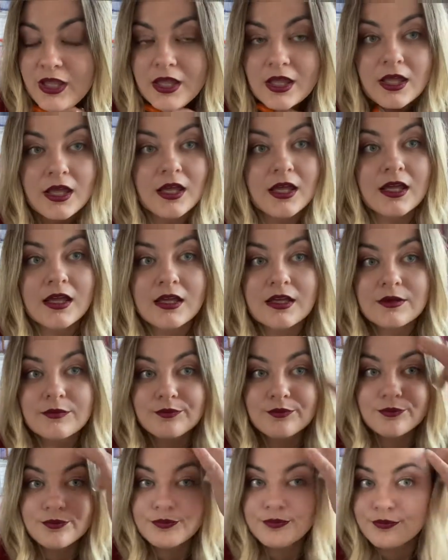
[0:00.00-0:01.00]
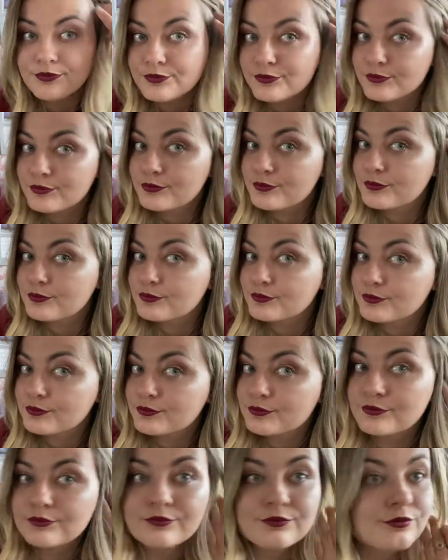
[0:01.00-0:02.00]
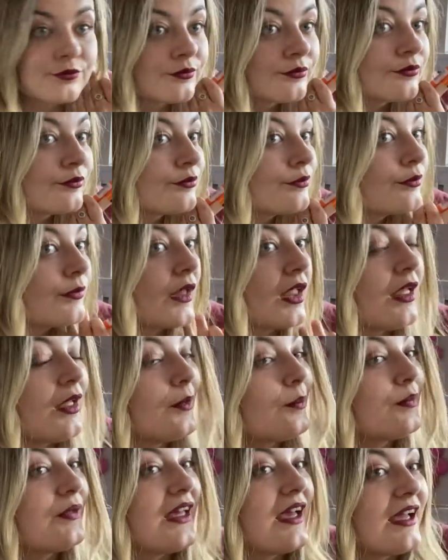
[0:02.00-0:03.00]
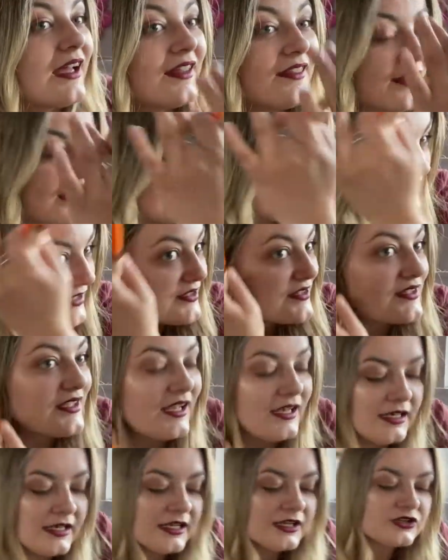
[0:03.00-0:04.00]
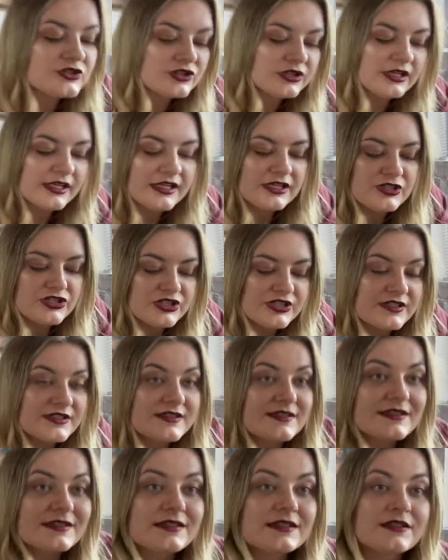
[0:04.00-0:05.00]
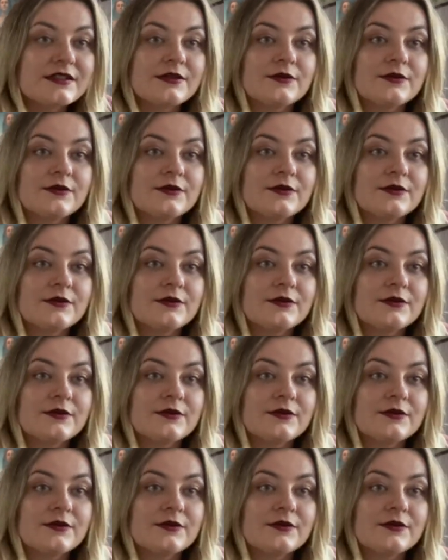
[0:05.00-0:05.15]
Yeah, and that is literally just